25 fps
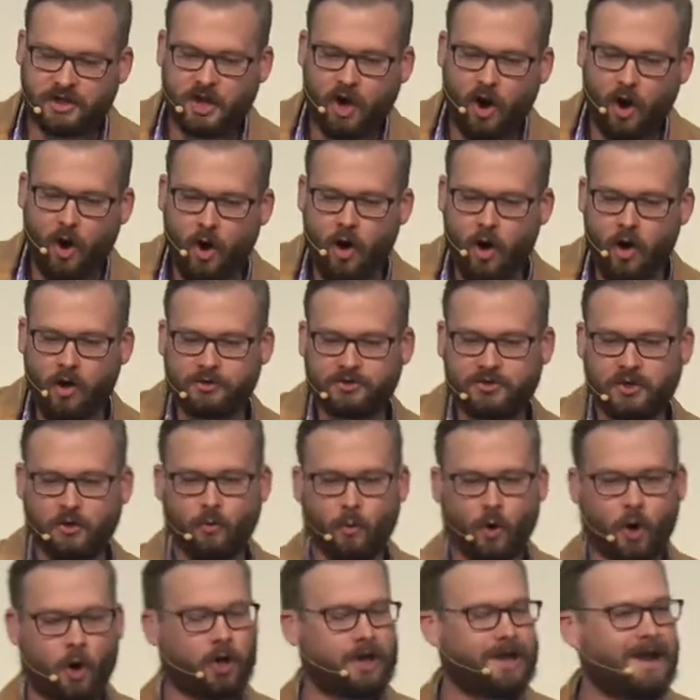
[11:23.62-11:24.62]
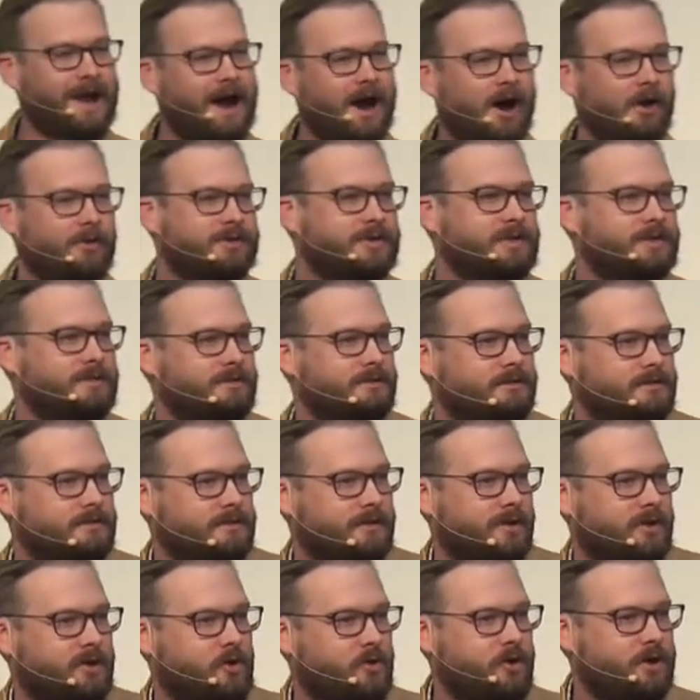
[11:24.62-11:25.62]
call to work out.
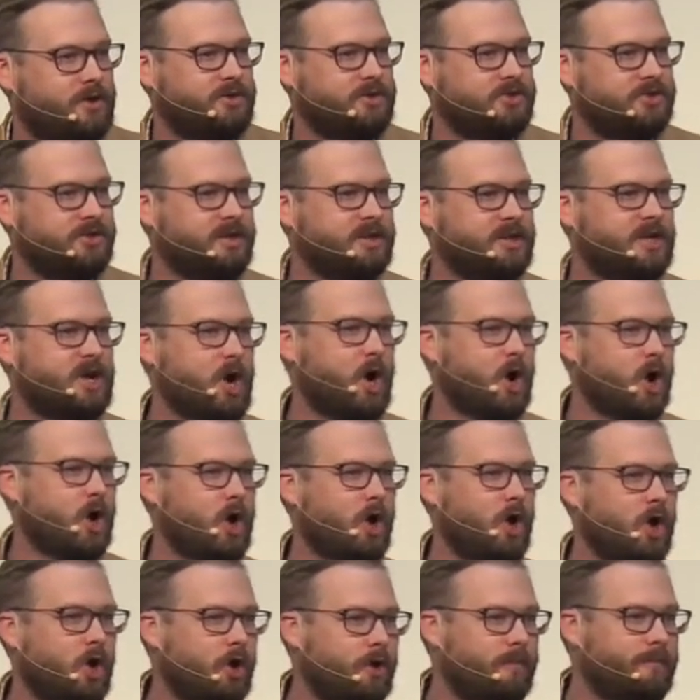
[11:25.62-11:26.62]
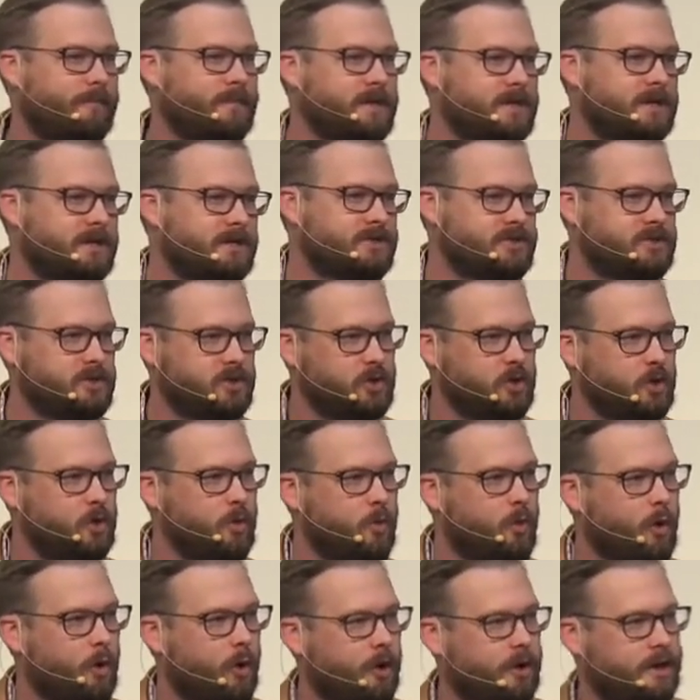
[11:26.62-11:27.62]
The Christian call to
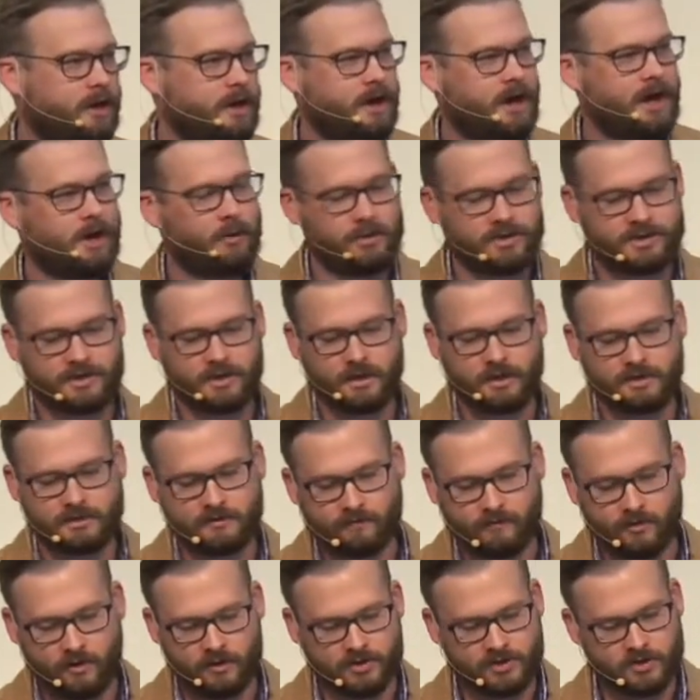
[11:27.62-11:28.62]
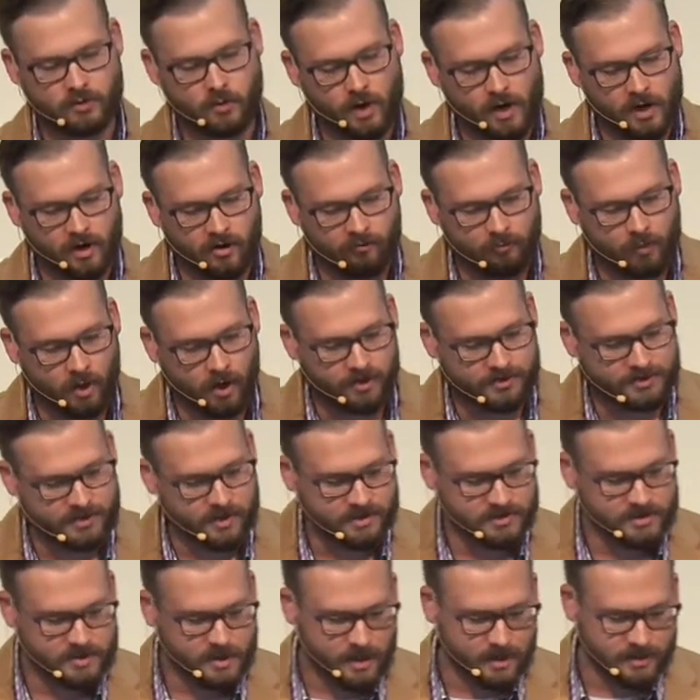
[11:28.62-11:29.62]
work out. We see this in verse 12. Paul
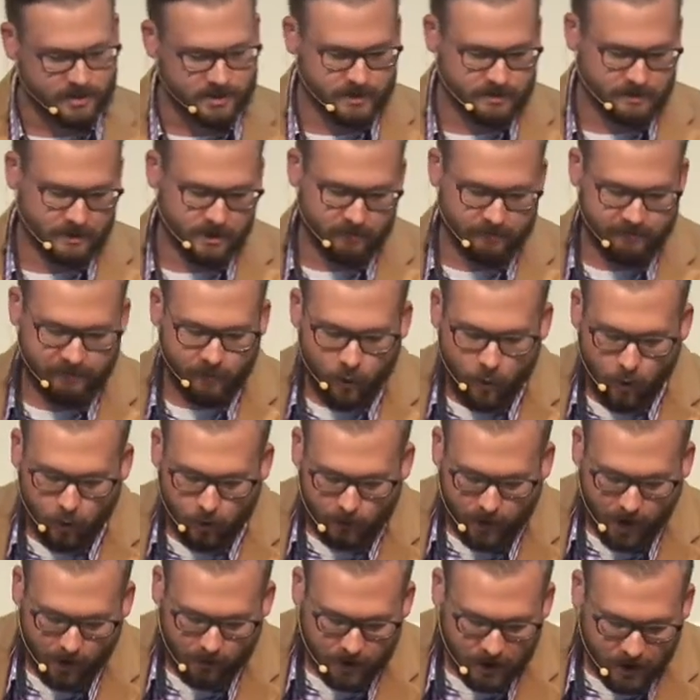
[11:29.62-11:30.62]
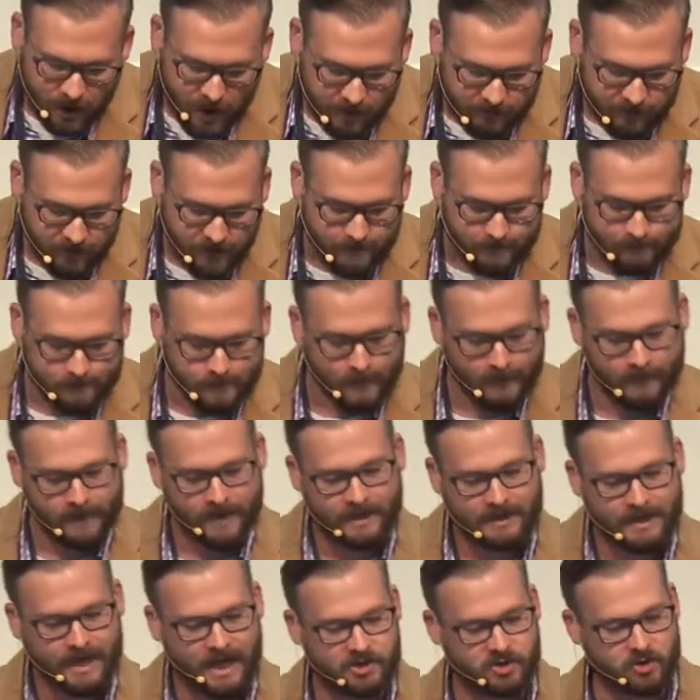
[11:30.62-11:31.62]
says this Therefore, my beloved,
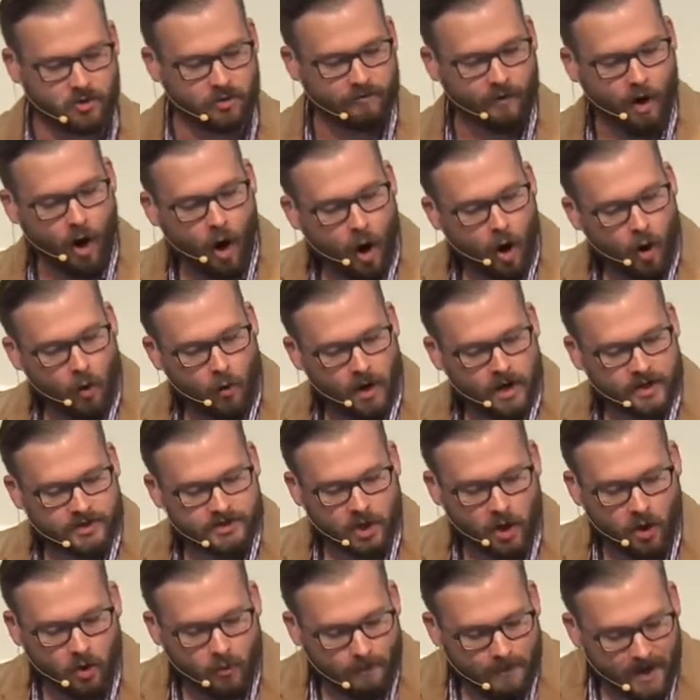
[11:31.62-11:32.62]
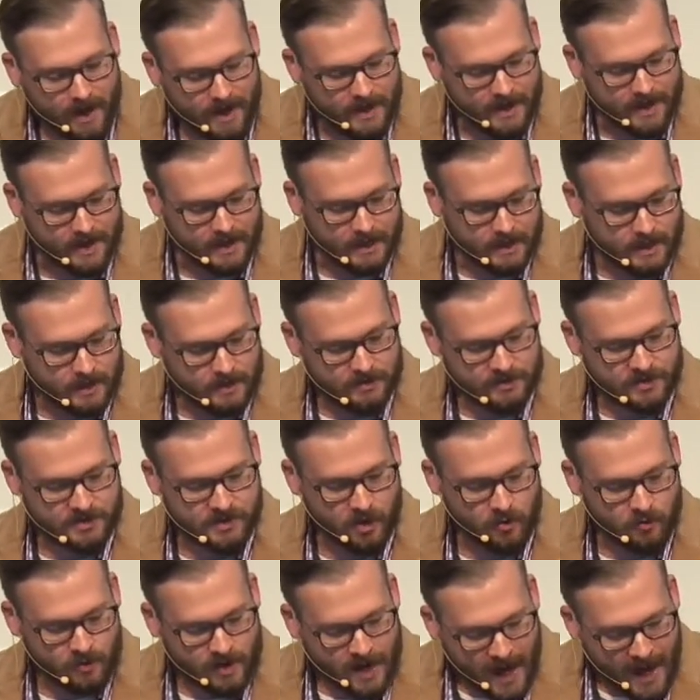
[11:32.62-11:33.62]
as you have always obeyed,
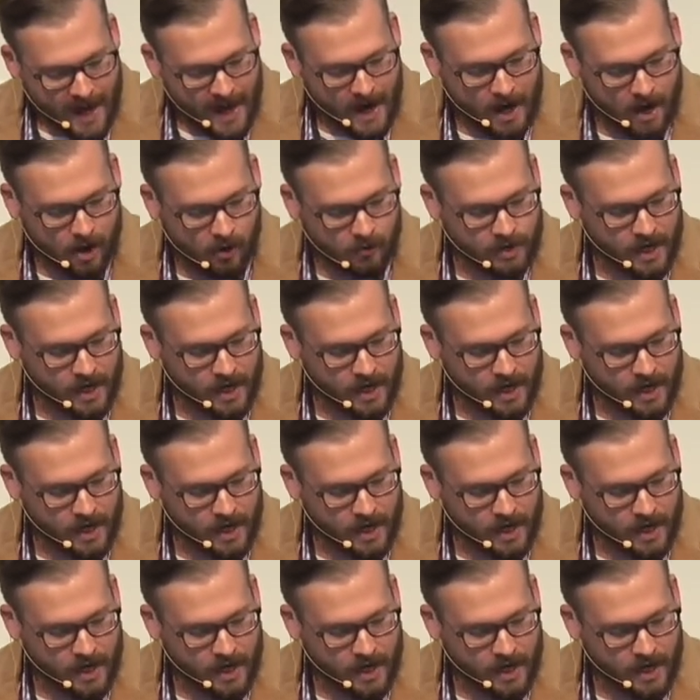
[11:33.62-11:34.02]
so now,